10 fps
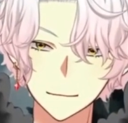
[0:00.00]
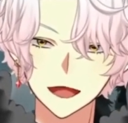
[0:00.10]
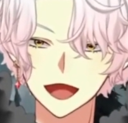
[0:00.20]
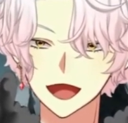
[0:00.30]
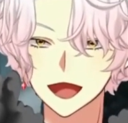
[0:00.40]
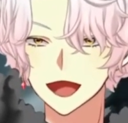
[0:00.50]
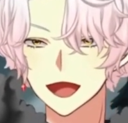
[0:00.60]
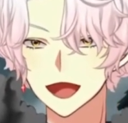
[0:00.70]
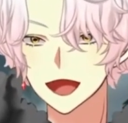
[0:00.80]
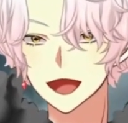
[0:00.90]
Peggy
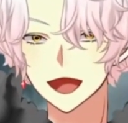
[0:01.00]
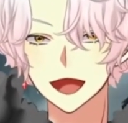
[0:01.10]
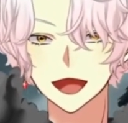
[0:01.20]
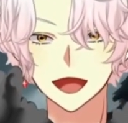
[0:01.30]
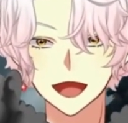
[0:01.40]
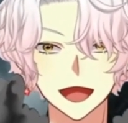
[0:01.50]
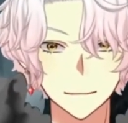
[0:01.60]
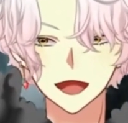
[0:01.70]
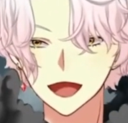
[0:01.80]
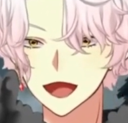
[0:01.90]
R34. I'm not
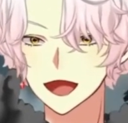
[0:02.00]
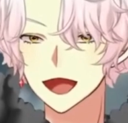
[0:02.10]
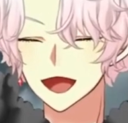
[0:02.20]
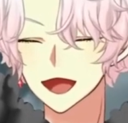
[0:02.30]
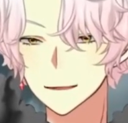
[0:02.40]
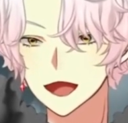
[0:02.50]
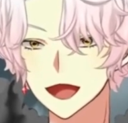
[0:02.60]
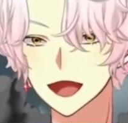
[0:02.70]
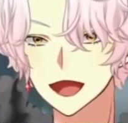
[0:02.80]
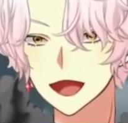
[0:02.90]
saying I'm not saying
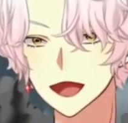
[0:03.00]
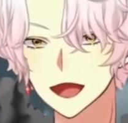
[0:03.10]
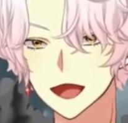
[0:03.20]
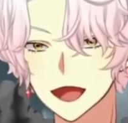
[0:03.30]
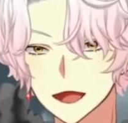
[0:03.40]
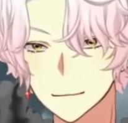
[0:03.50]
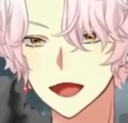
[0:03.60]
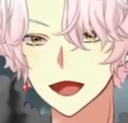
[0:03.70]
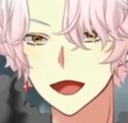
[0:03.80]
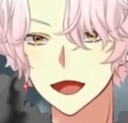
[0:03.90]
it doesn't exist on my
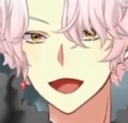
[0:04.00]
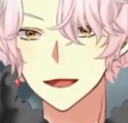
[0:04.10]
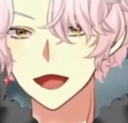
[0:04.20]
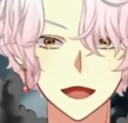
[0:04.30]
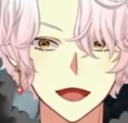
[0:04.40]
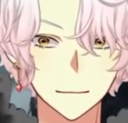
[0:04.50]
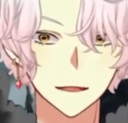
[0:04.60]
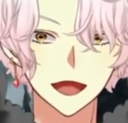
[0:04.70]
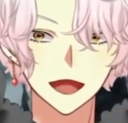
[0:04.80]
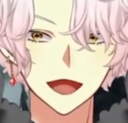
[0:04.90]
hard drive. I'm not saying